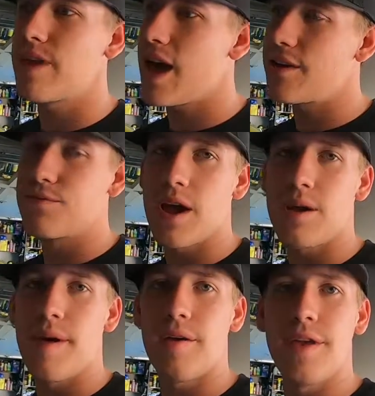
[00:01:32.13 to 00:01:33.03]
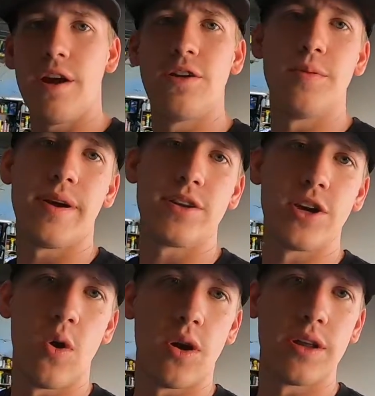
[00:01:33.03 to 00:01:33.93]
kind of right about there and you're about to
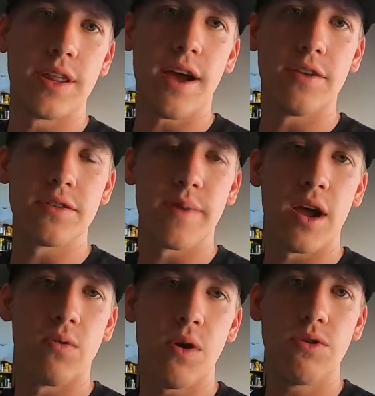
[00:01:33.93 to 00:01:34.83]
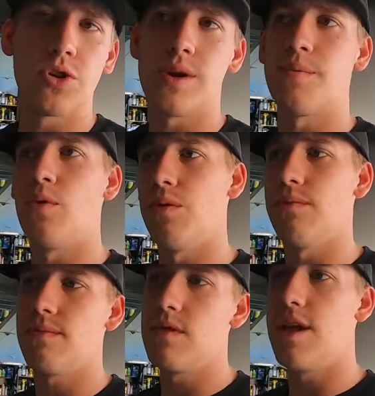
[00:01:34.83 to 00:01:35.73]
go on a 1,000-mile road trip, well,
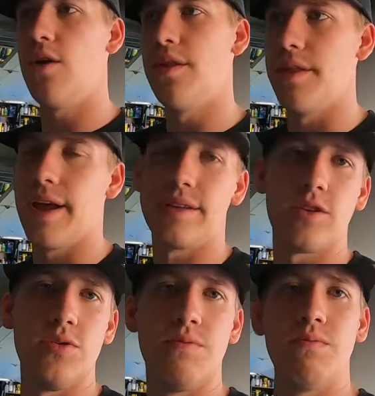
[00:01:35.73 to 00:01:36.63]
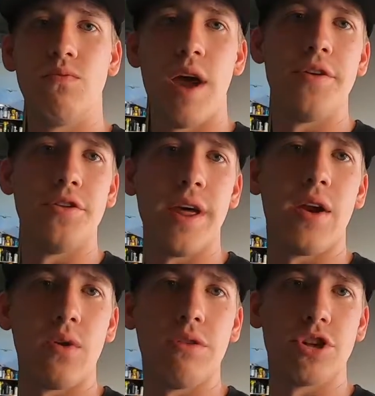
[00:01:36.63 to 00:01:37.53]
know that you'd rather do that
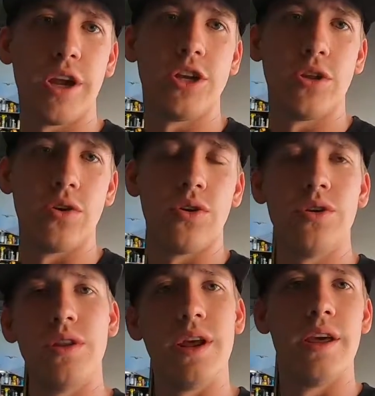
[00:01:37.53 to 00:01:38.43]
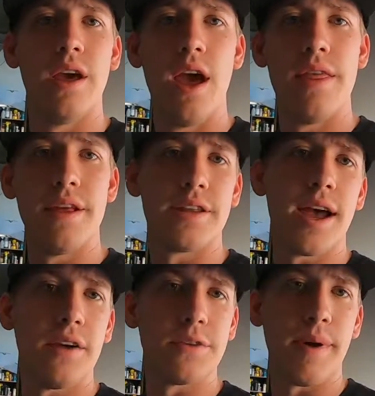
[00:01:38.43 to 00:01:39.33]
oil change a little early than
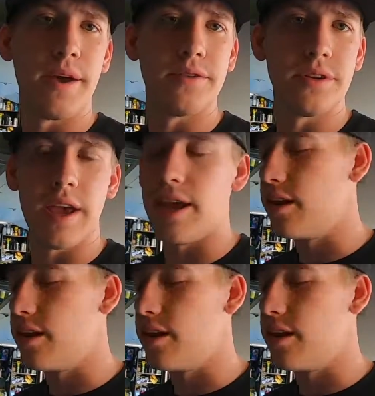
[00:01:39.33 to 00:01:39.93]
1,000 miles late.